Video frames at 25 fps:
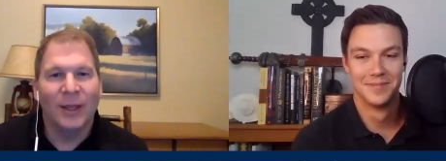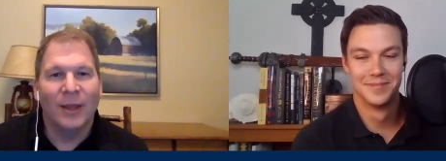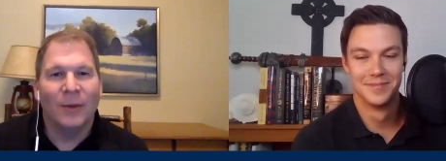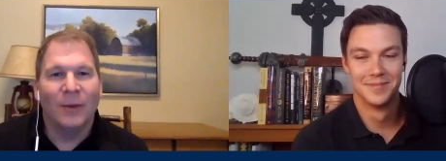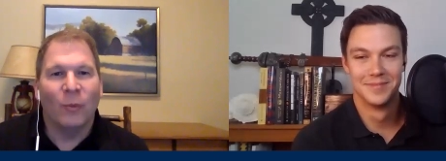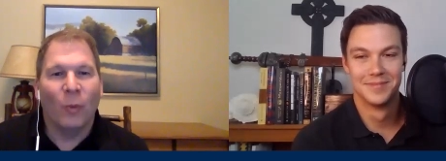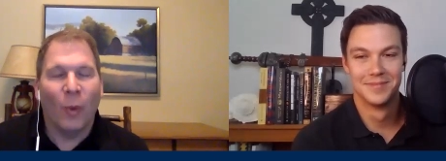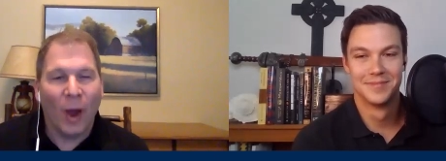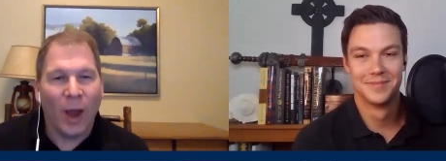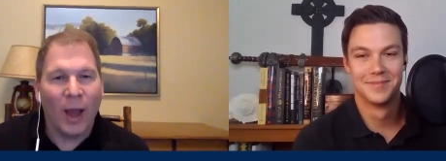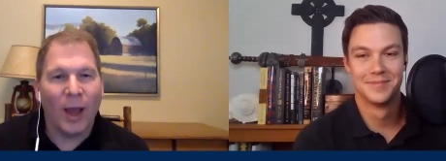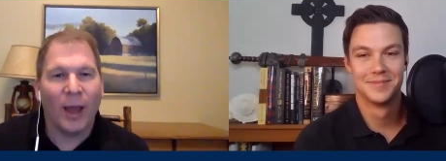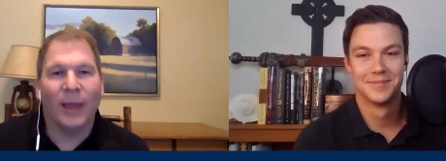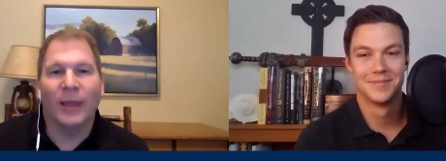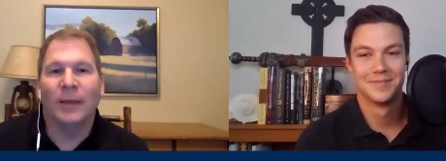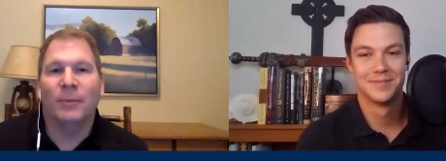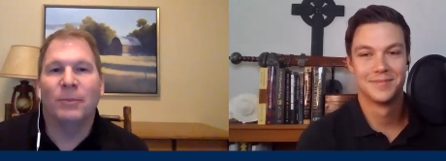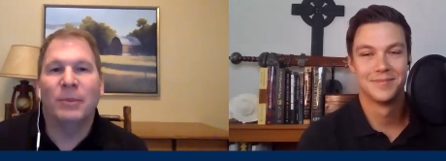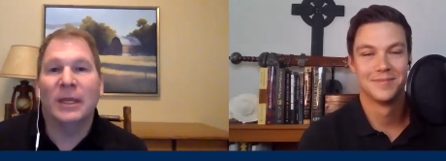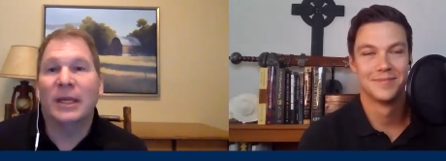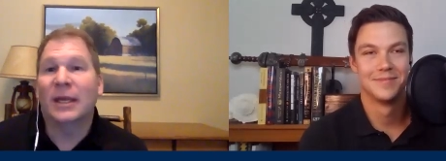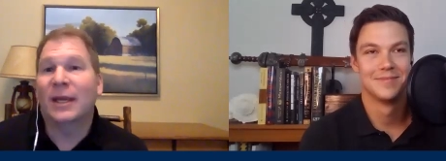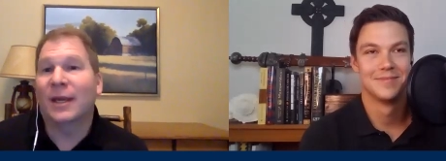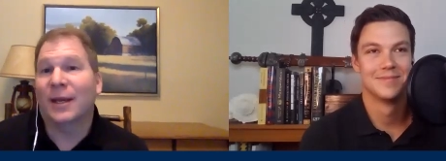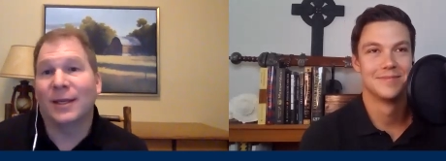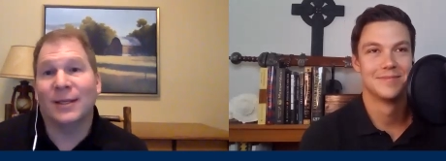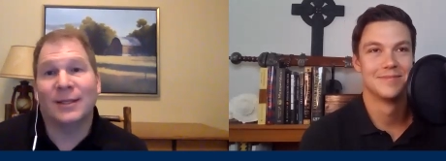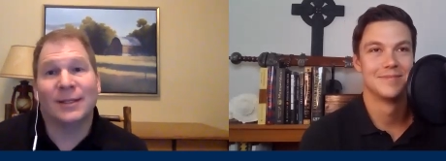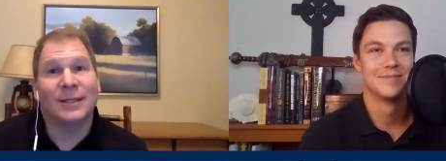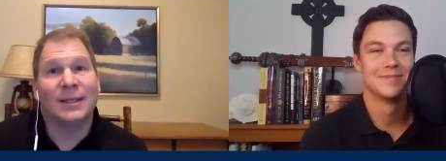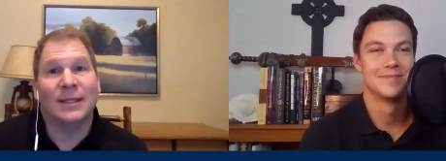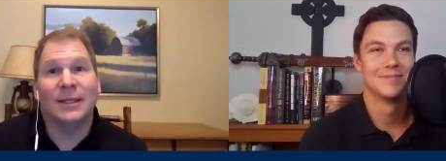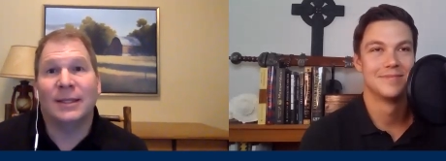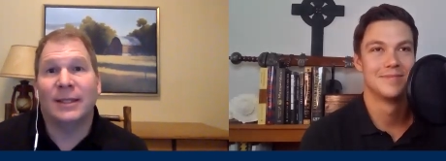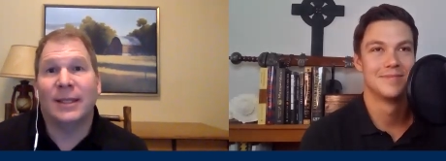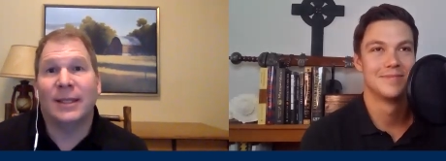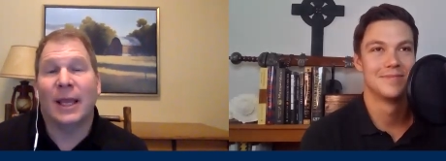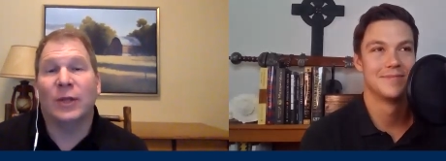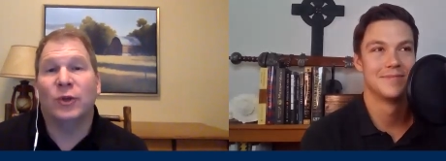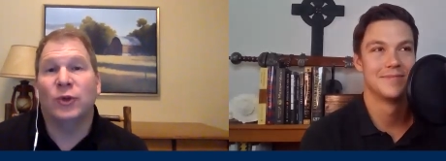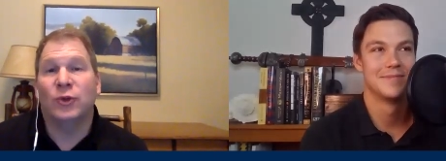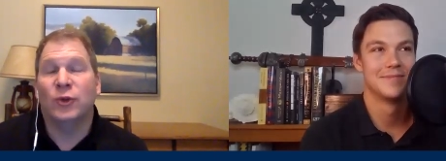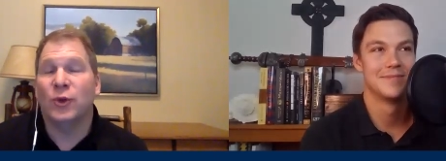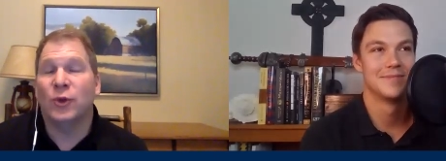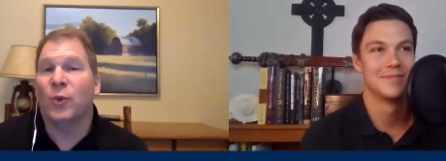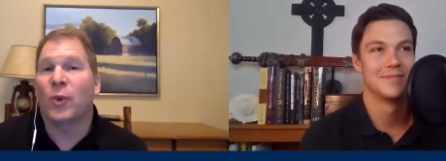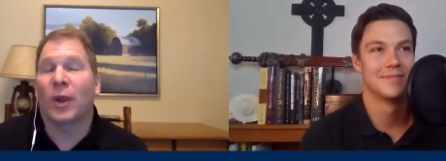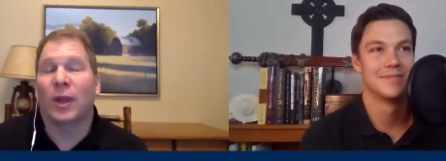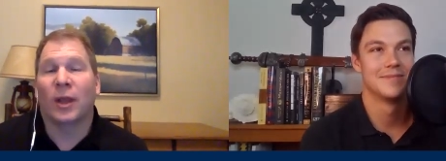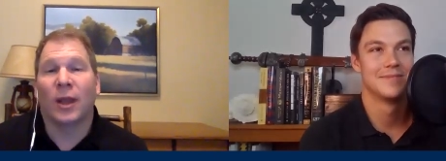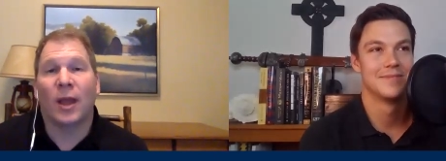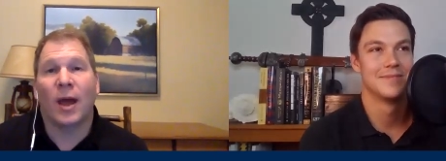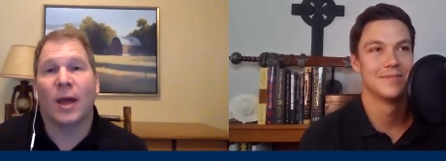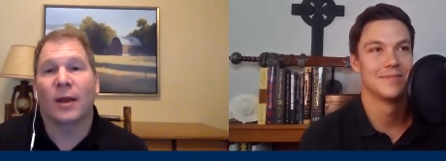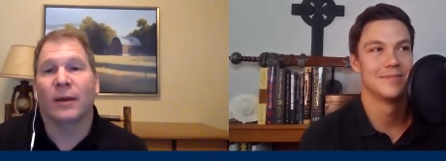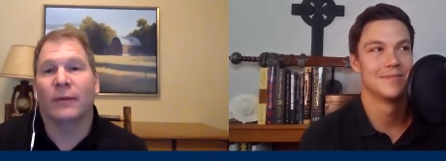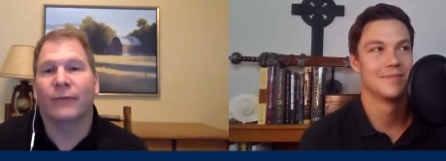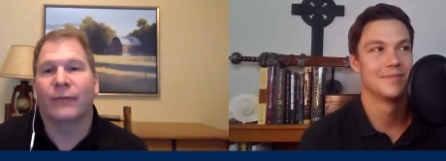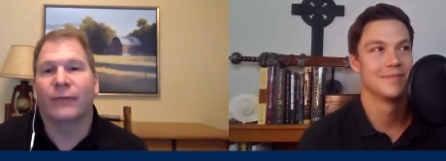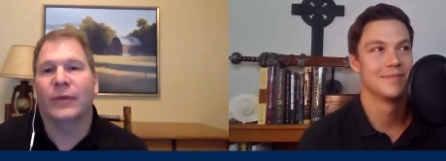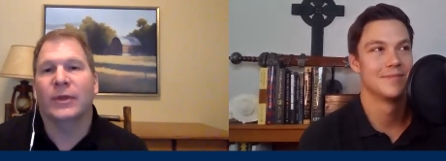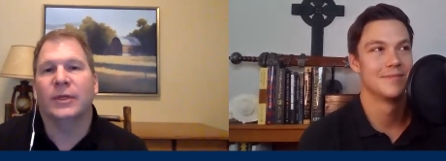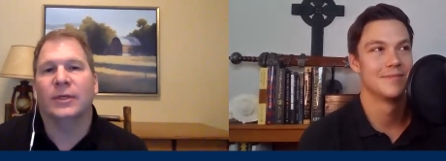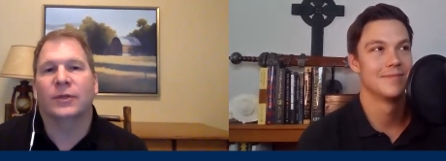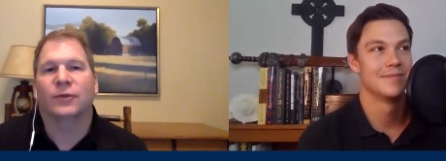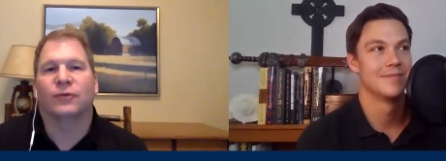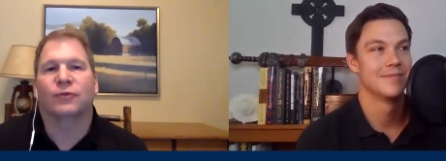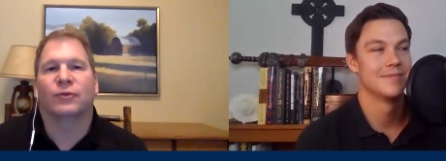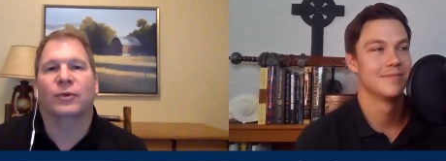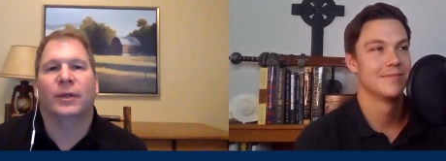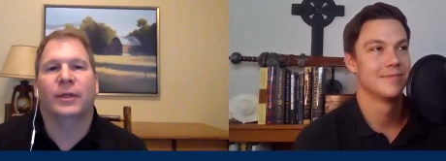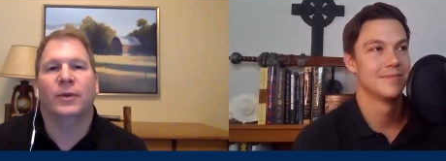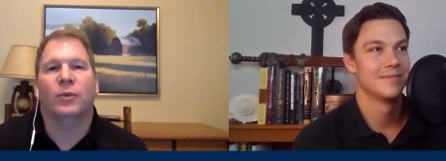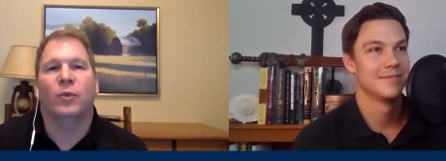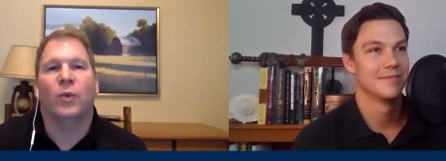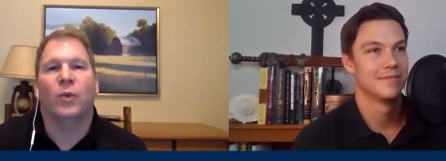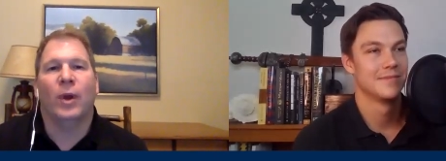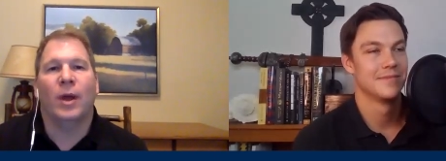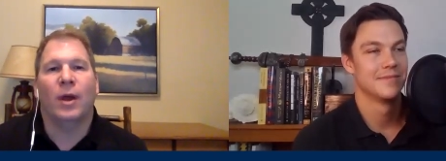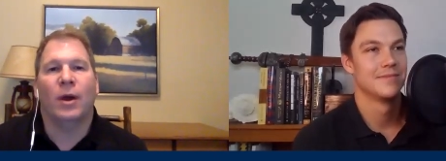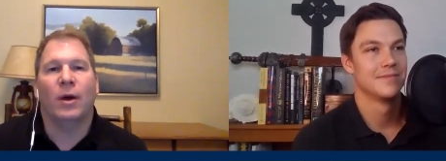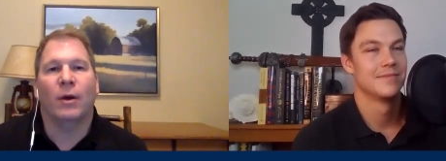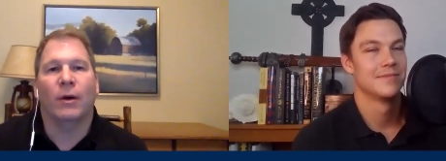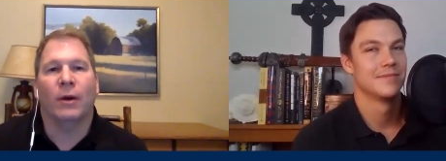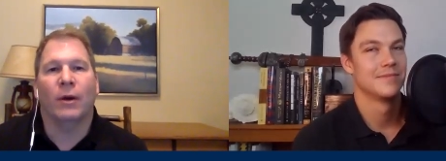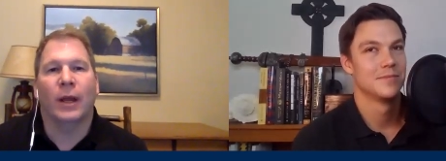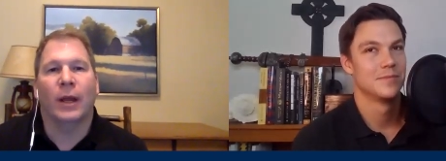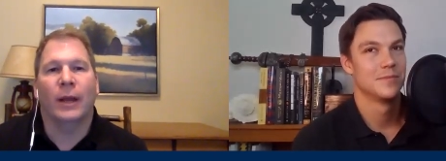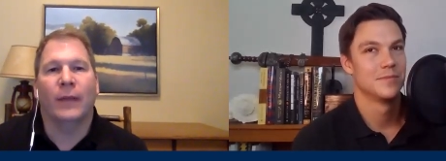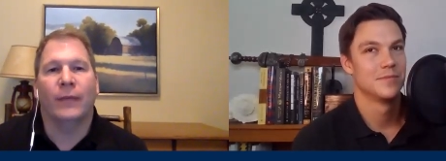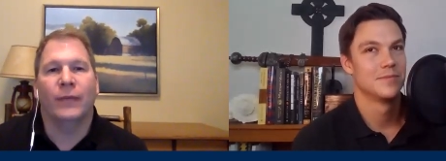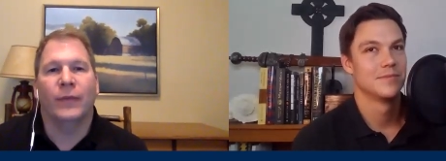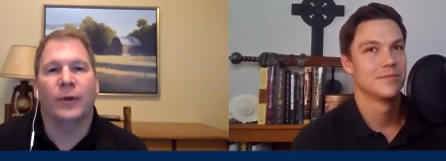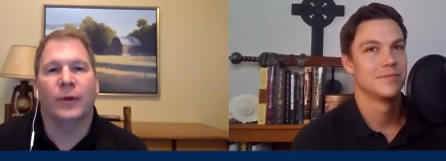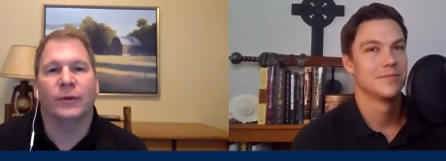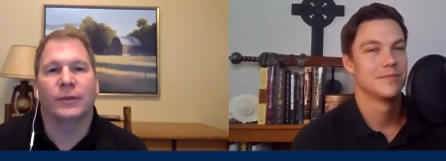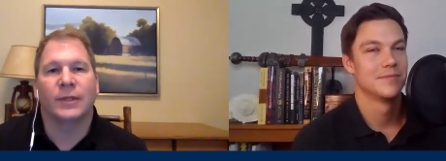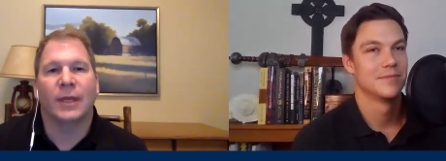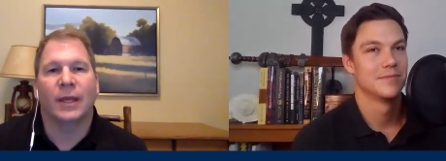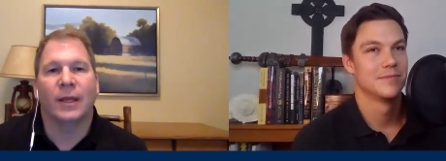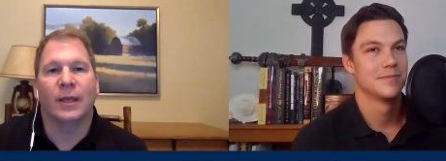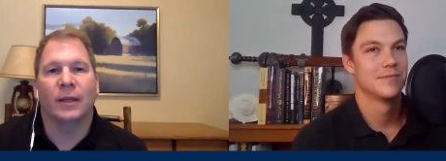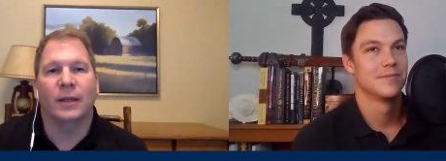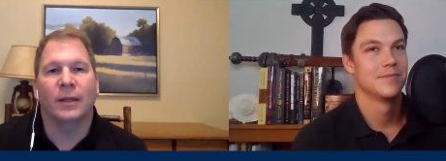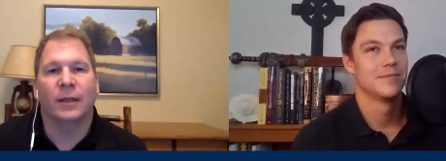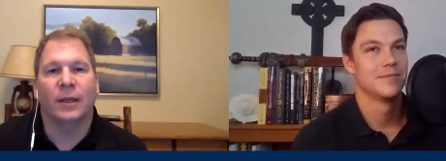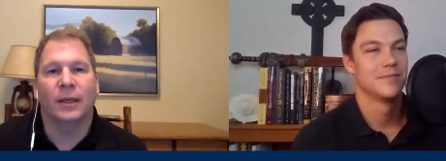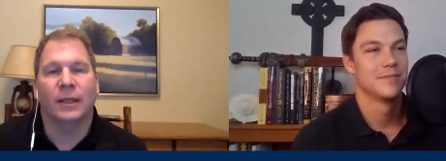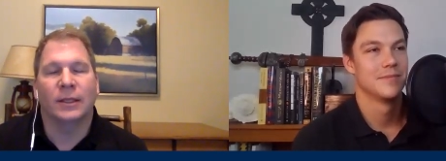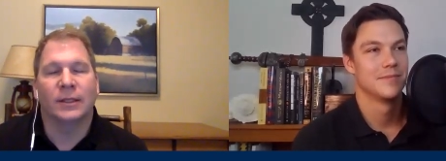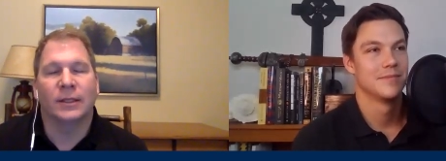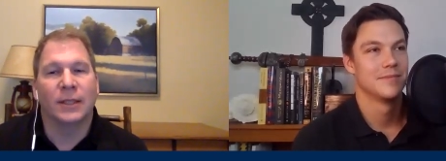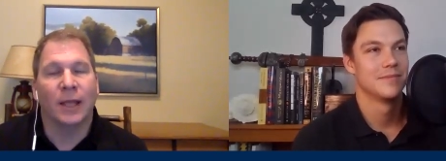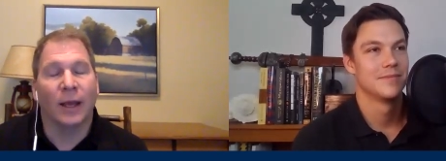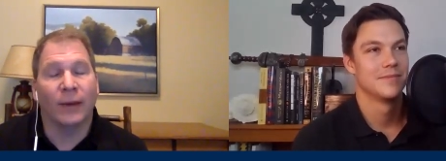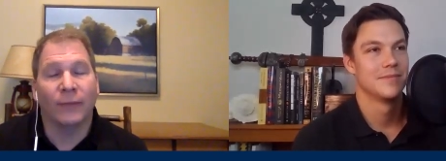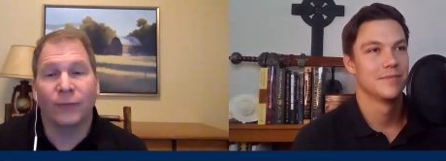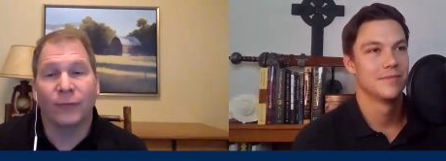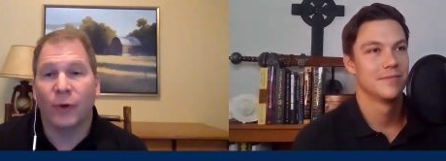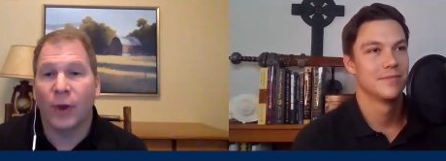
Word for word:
Speaker 1: Why? Because they do a lot of things really well, and there's a. It's not for